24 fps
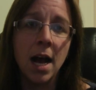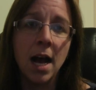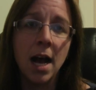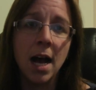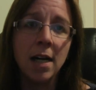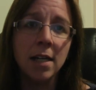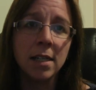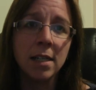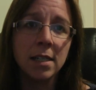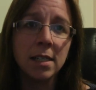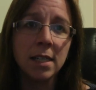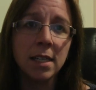
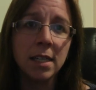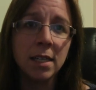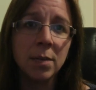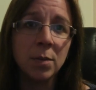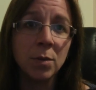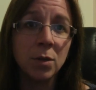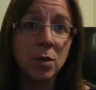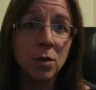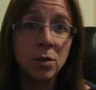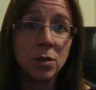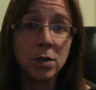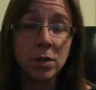Understanding
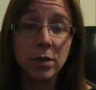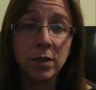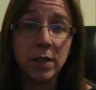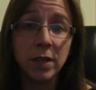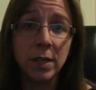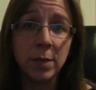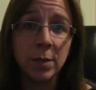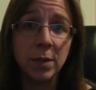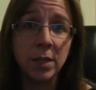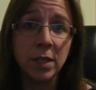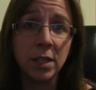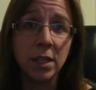moral
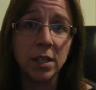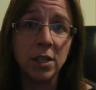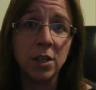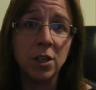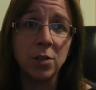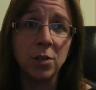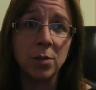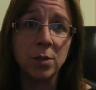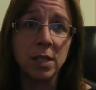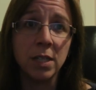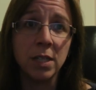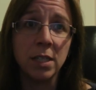development can
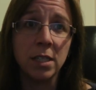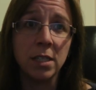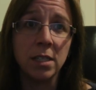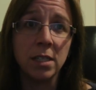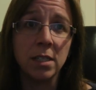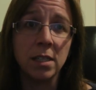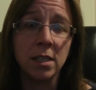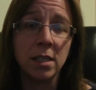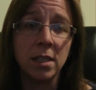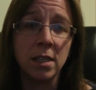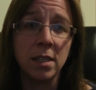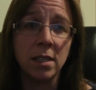help
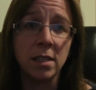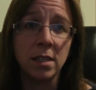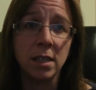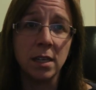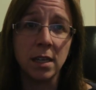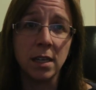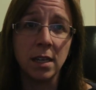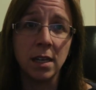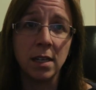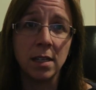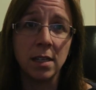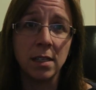teachers in things like
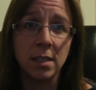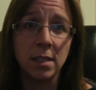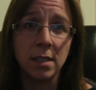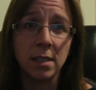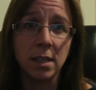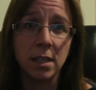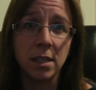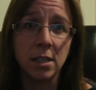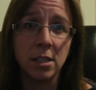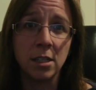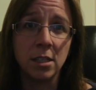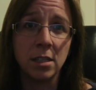class
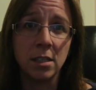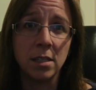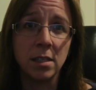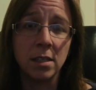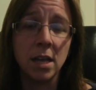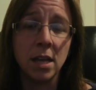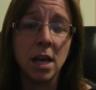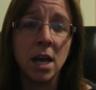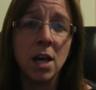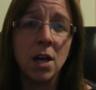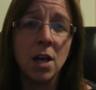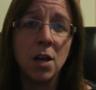discussions,
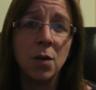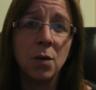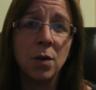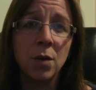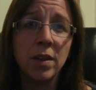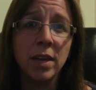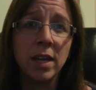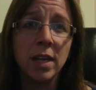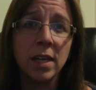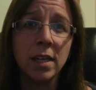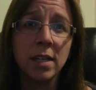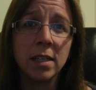where
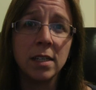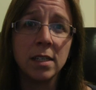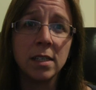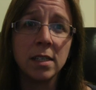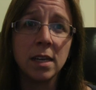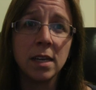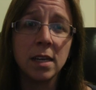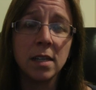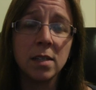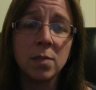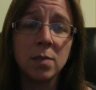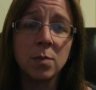they can
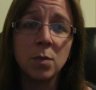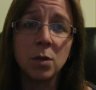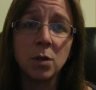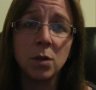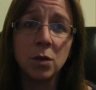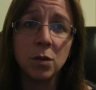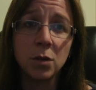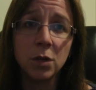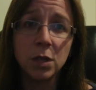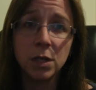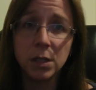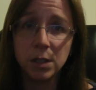discuss
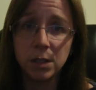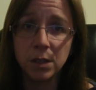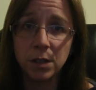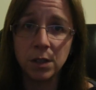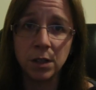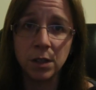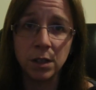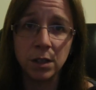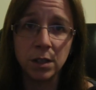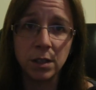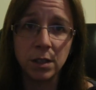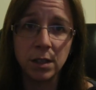moral
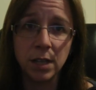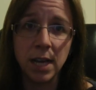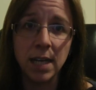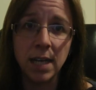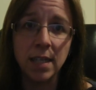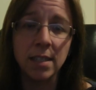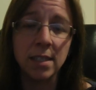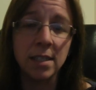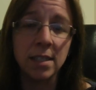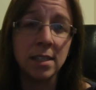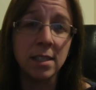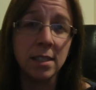concerns and
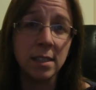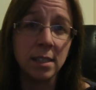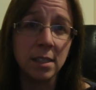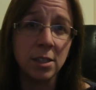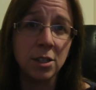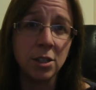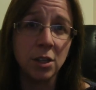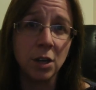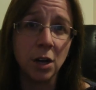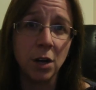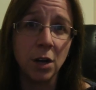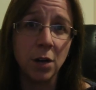assist the
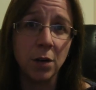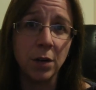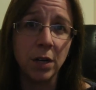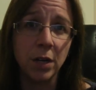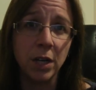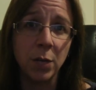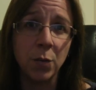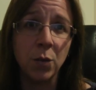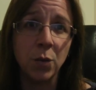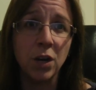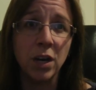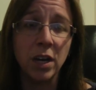child
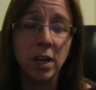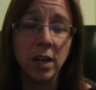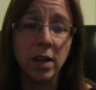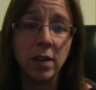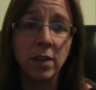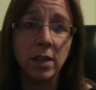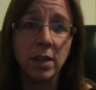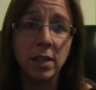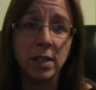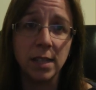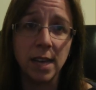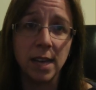in working
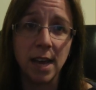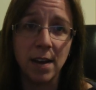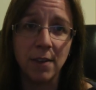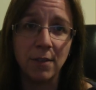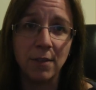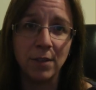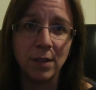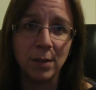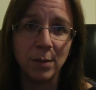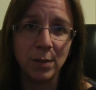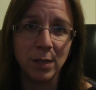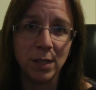things out
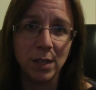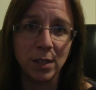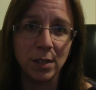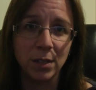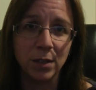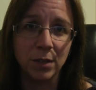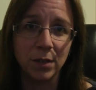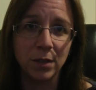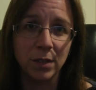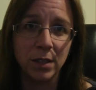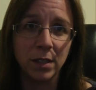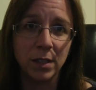for
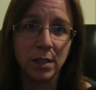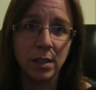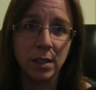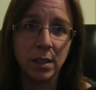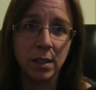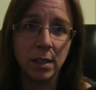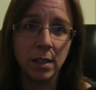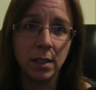themselves.